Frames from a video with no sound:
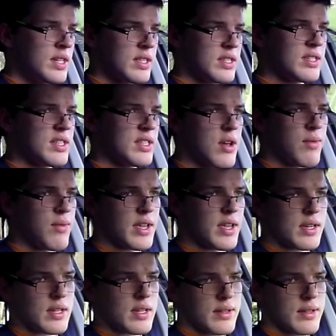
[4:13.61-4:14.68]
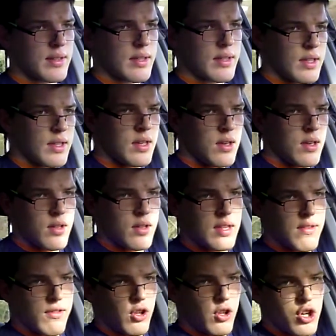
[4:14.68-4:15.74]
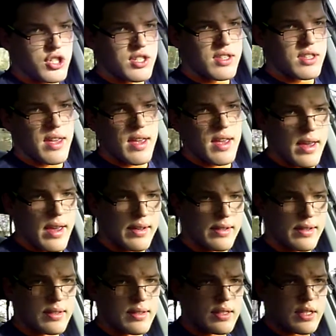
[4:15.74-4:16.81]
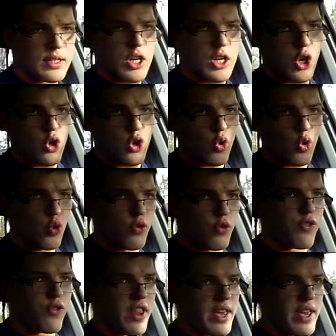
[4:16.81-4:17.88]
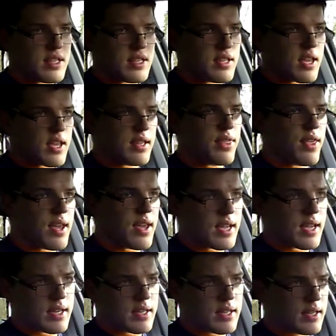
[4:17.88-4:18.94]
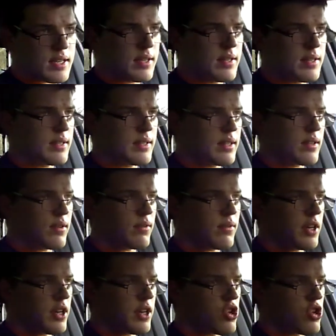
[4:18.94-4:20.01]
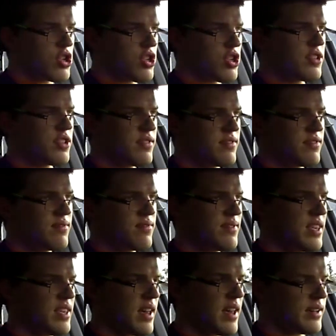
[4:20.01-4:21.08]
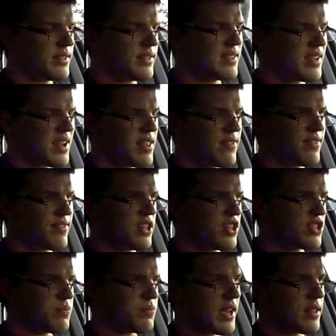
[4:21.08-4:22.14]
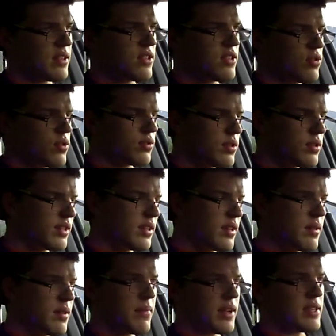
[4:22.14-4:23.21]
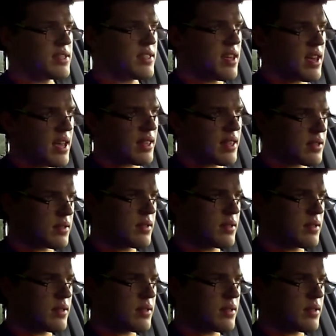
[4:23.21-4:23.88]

Steering, they've lost their cool flex steer thing, which, yeah, I didn't expect it to, because that